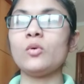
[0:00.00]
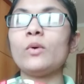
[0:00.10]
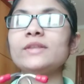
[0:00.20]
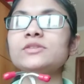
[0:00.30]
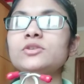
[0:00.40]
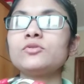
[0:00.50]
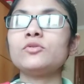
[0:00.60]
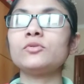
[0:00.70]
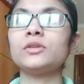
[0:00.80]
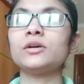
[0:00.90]
Once you
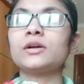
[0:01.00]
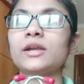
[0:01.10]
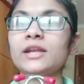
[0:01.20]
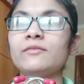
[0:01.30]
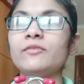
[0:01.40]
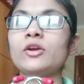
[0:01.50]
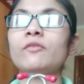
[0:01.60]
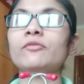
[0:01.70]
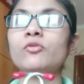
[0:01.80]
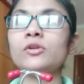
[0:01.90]
know the correct way
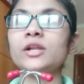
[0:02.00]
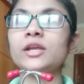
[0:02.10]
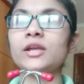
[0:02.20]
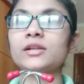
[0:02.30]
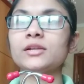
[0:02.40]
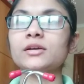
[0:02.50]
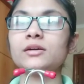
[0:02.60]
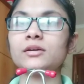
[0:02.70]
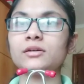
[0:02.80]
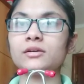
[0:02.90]
of holding it,
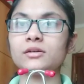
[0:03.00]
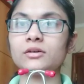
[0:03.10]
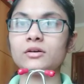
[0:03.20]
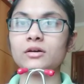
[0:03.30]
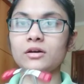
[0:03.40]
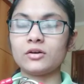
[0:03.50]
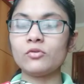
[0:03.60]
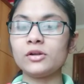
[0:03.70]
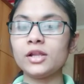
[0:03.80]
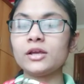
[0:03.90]
uh,
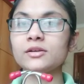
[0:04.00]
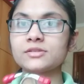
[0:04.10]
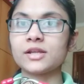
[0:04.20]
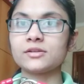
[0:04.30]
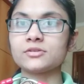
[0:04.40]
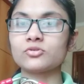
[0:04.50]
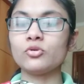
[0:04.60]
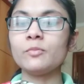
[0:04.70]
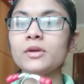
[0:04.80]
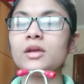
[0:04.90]
holding a
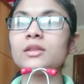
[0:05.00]
stethoscope,